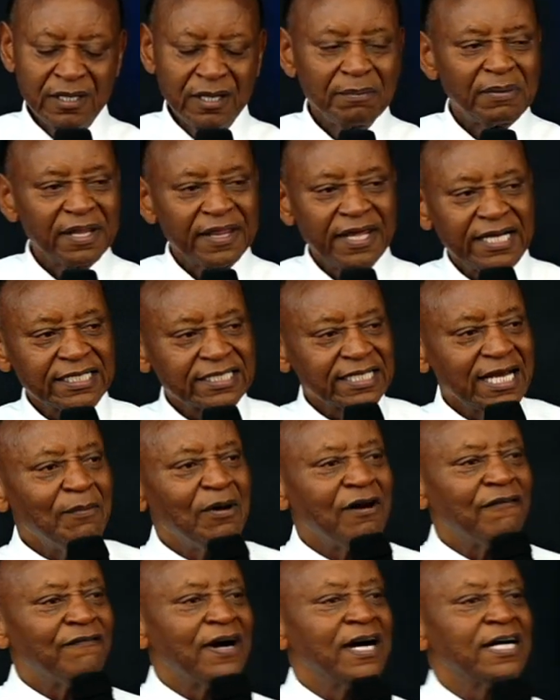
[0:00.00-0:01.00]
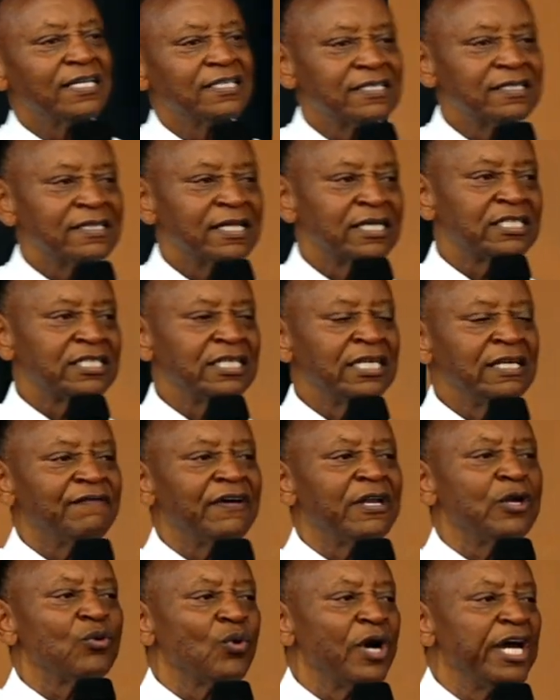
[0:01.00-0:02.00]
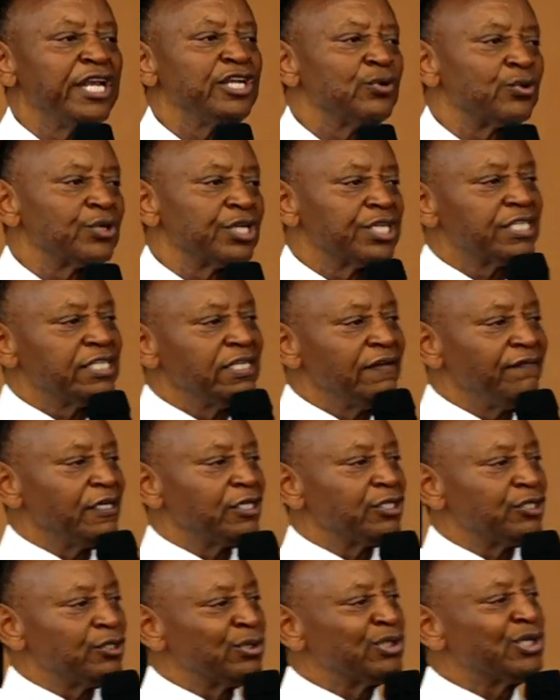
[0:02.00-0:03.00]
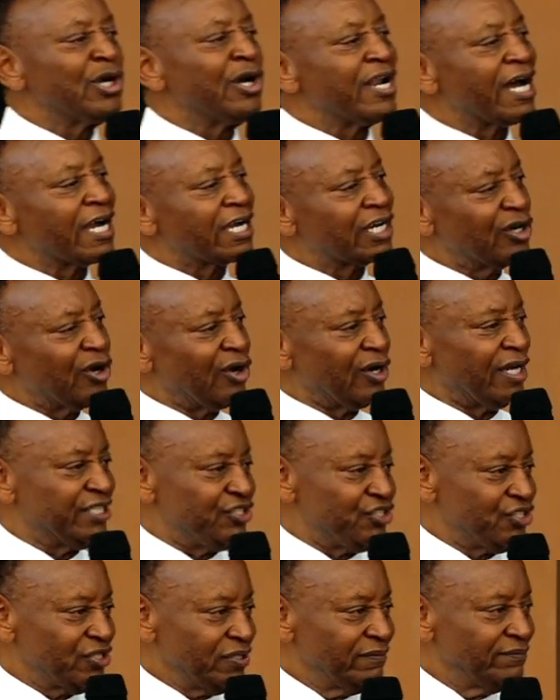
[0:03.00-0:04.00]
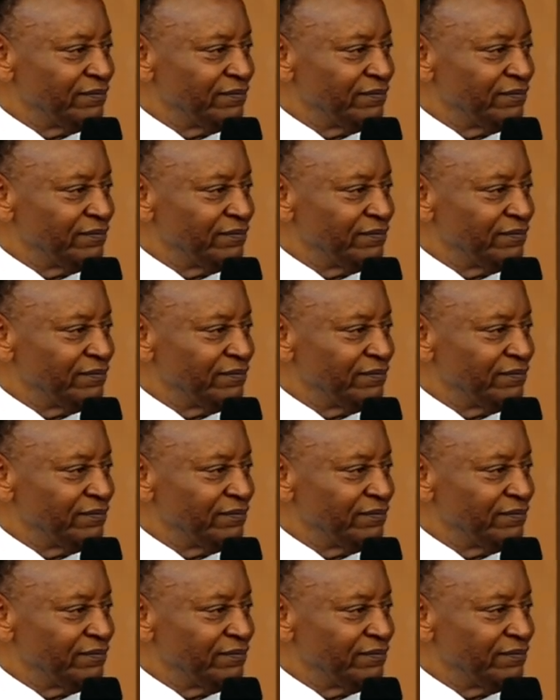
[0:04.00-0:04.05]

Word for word: But there are some of us that even when you receive it, you don't acknowledge.